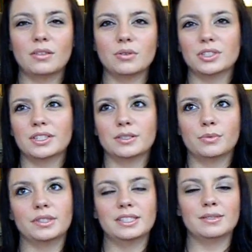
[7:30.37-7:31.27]
The lotion
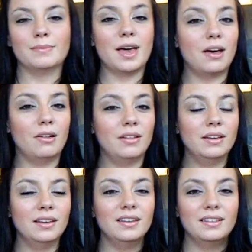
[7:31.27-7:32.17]
doesn't really
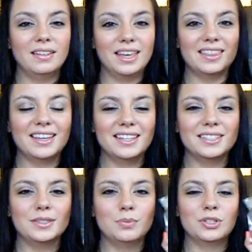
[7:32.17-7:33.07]
smell like
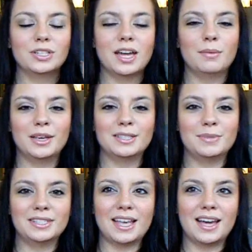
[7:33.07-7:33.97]
this, which kind of makes
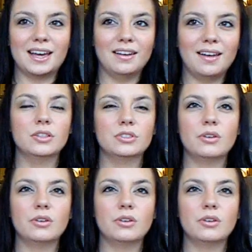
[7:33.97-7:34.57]
me sad.